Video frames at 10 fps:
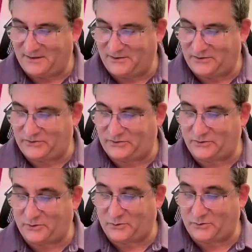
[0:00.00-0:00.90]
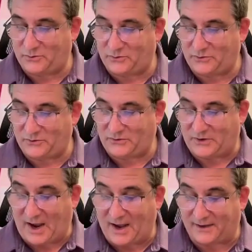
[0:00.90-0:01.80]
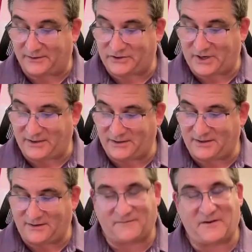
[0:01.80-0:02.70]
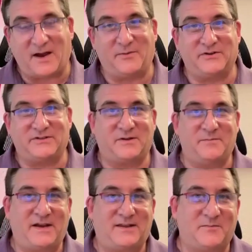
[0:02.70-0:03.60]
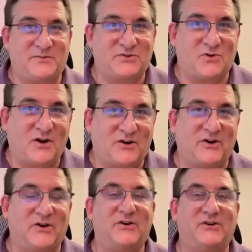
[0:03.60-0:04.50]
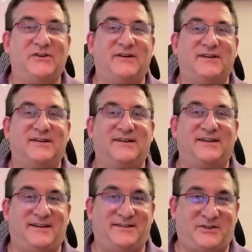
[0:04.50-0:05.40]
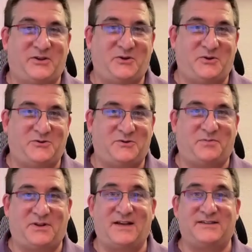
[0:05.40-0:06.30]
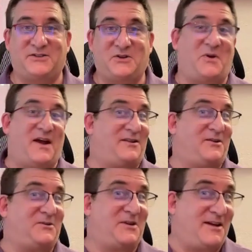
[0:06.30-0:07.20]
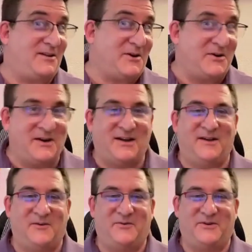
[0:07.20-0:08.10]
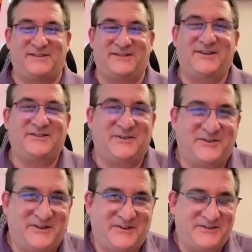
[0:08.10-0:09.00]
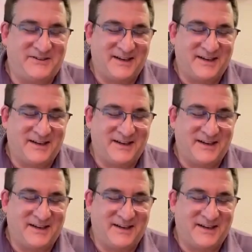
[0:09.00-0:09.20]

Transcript: So yeah, changing the fibers to make them stronger is huge. Plus you add a little color, which is also huge.